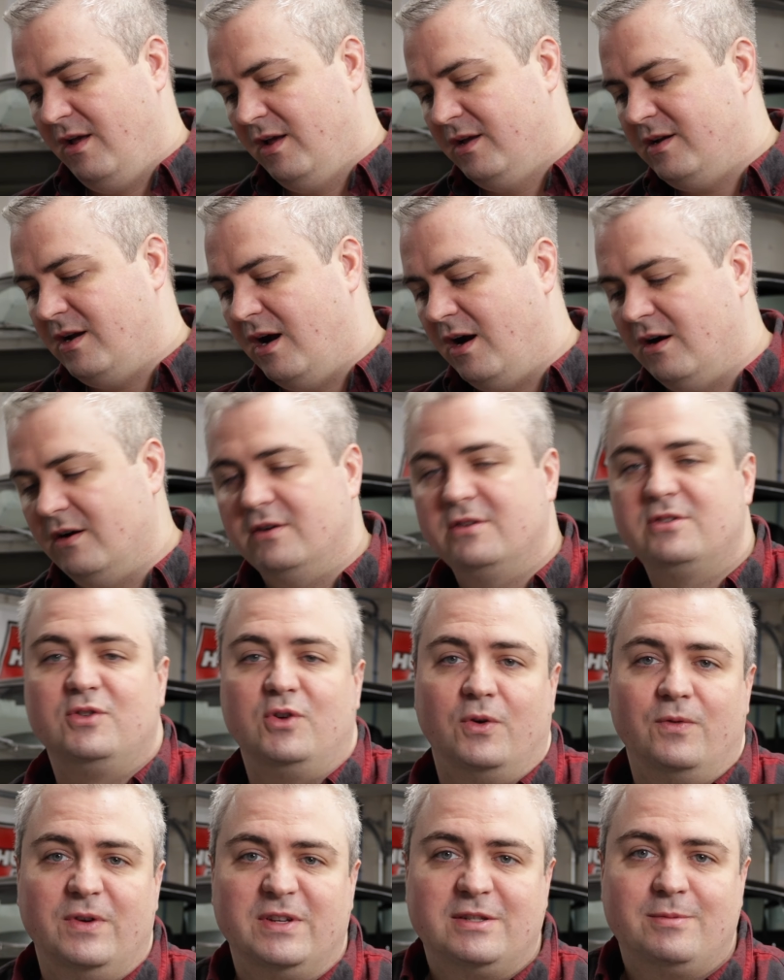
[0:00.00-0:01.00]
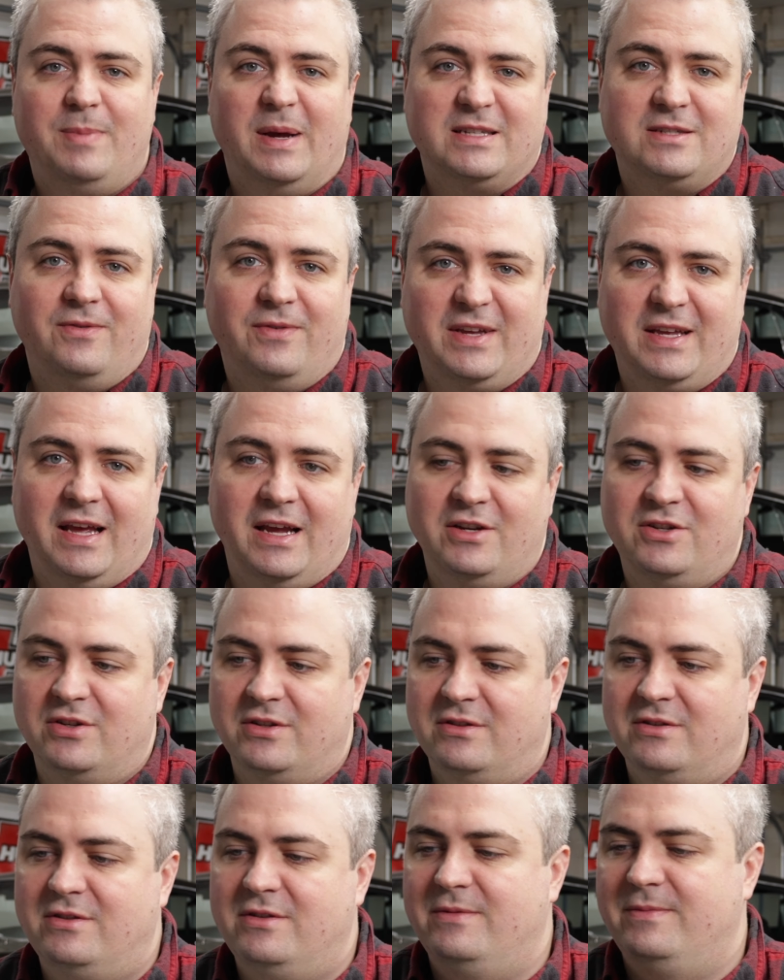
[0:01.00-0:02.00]
car service
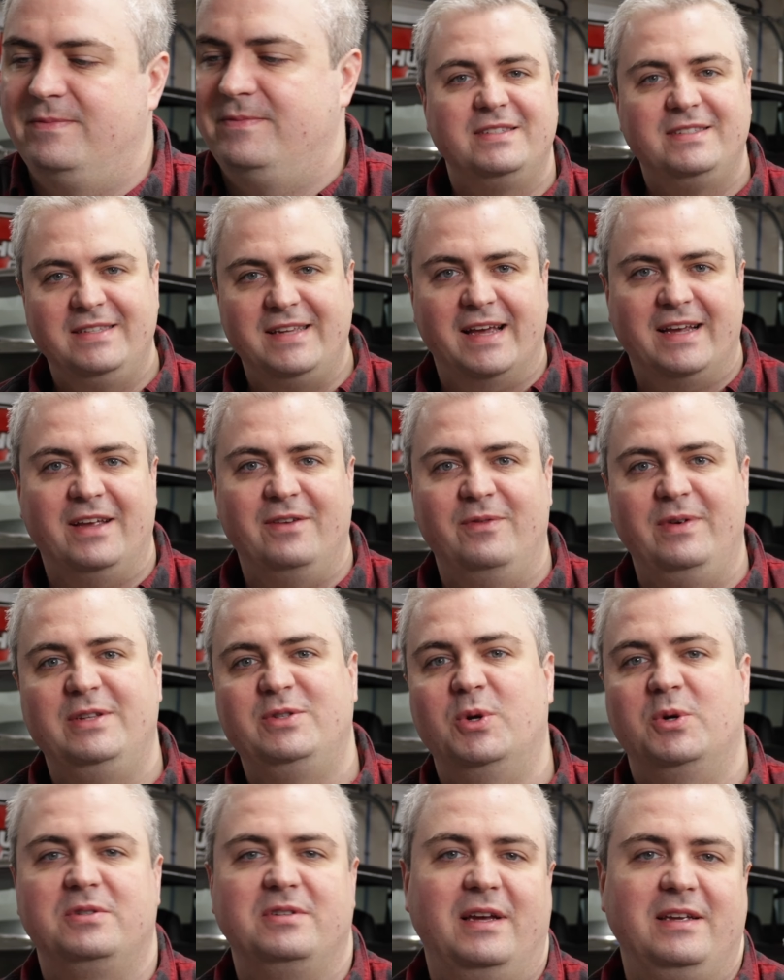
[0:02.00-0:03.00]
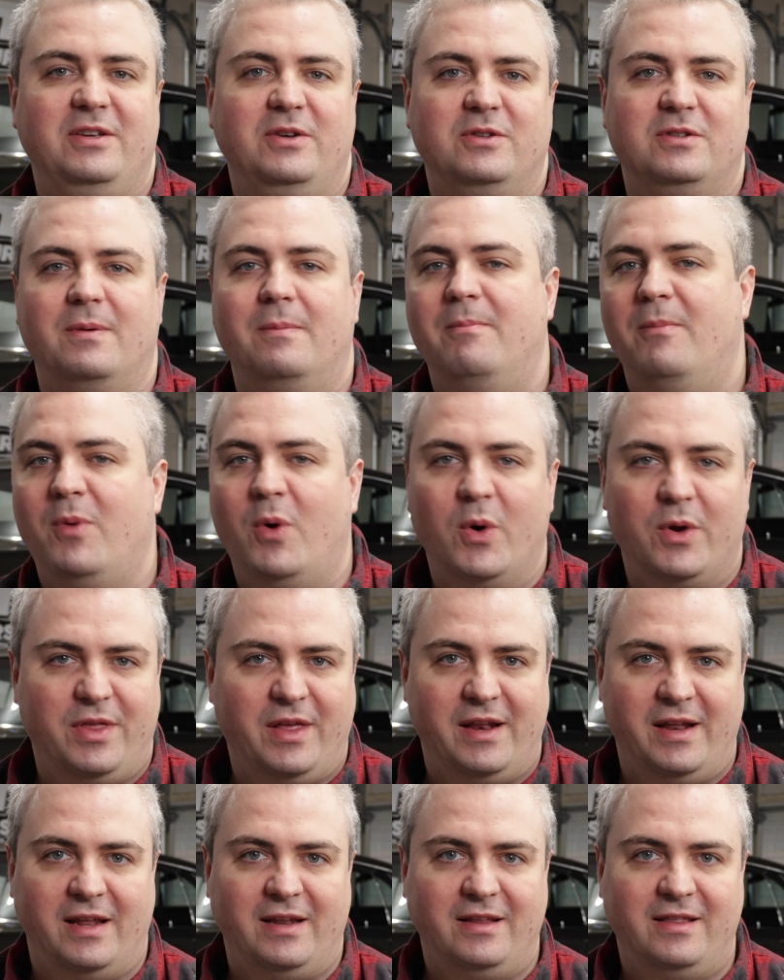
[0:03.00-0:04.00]
specifications. Now, the second resource I use more
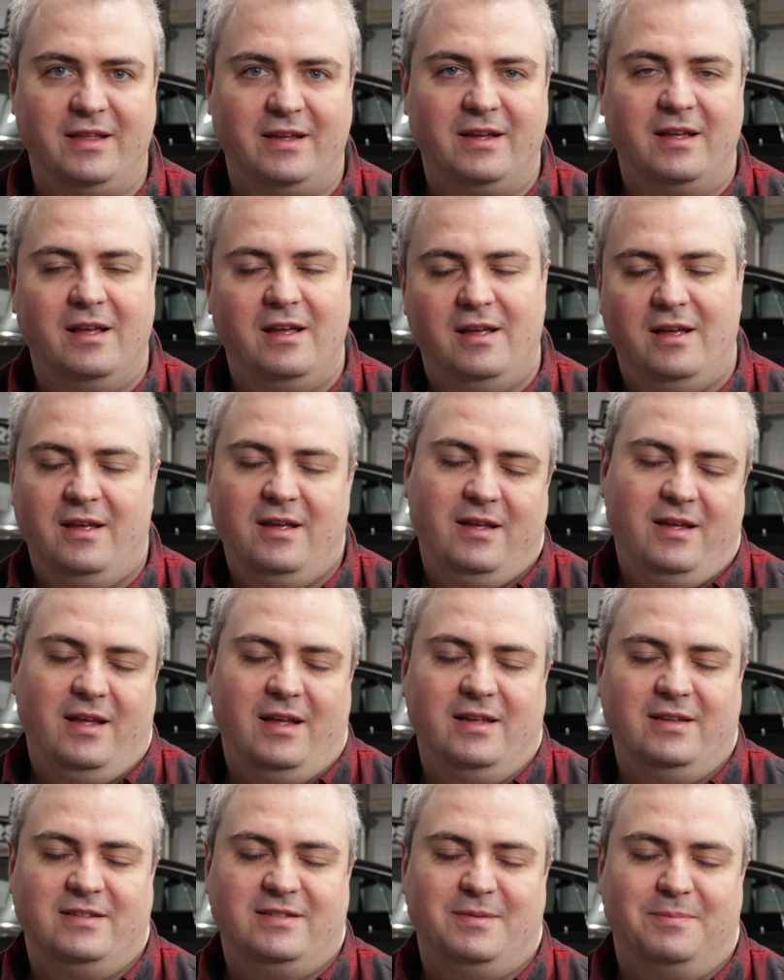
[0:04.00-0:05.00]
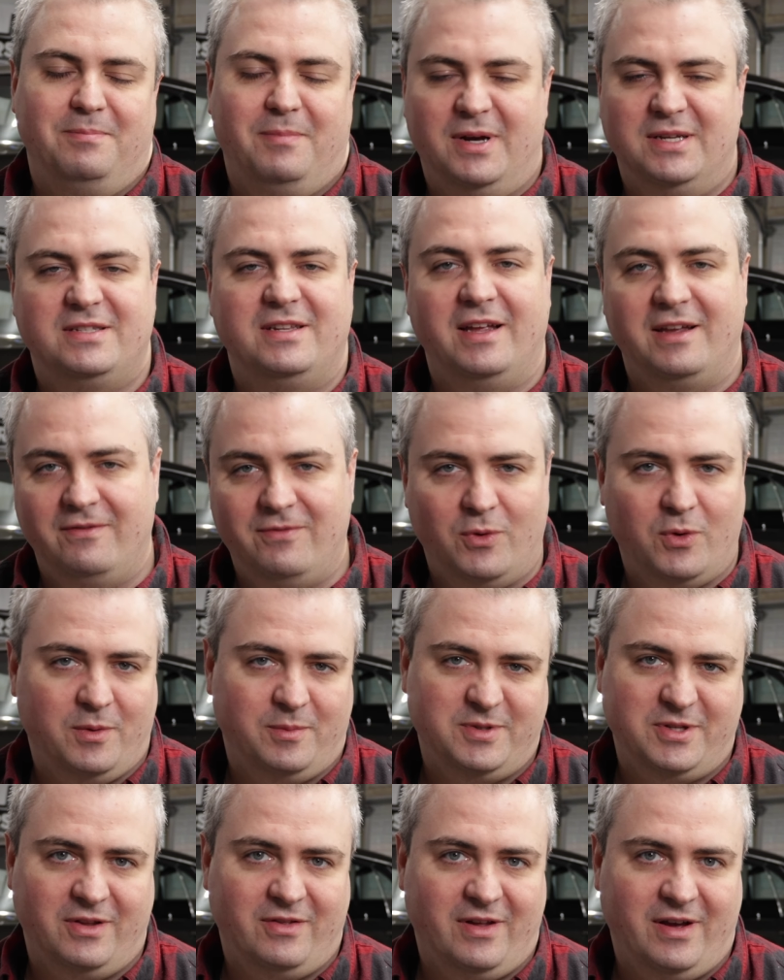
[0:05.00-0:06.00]
than anything is Mustang
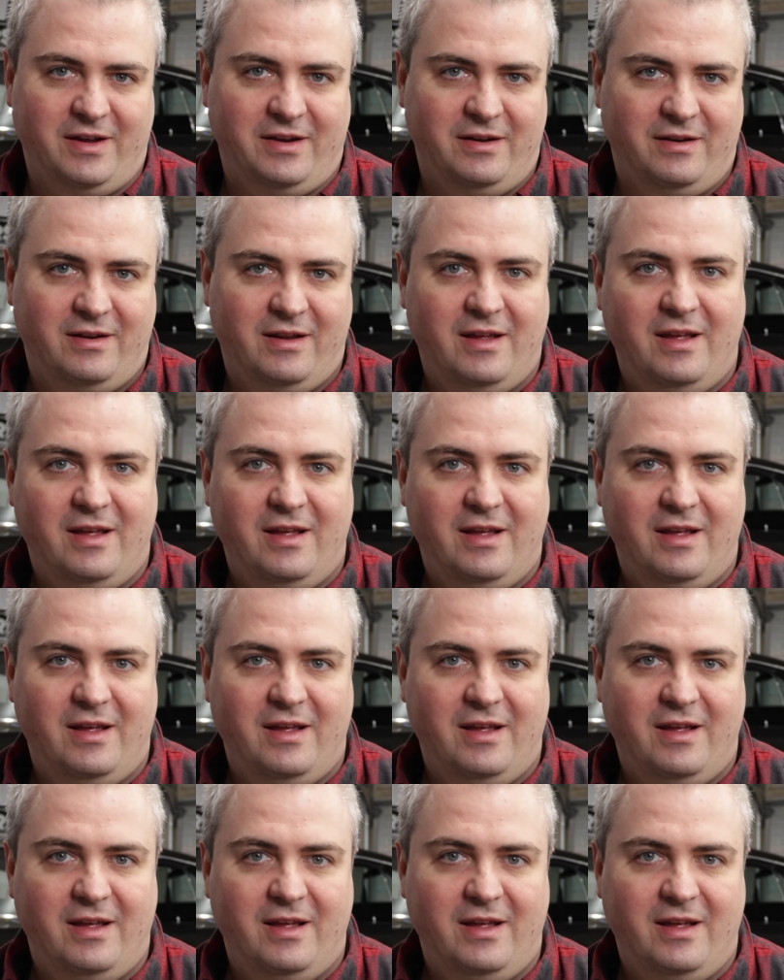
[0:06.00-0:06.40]
Forums online.